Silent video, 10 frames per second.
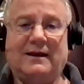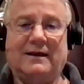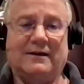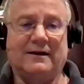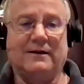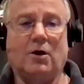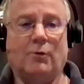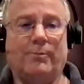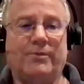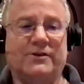and
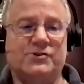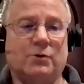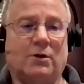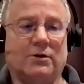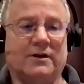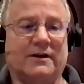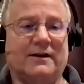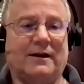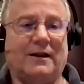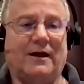I hope that you all
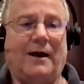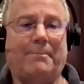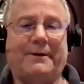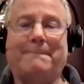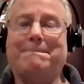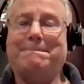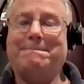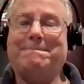look it up.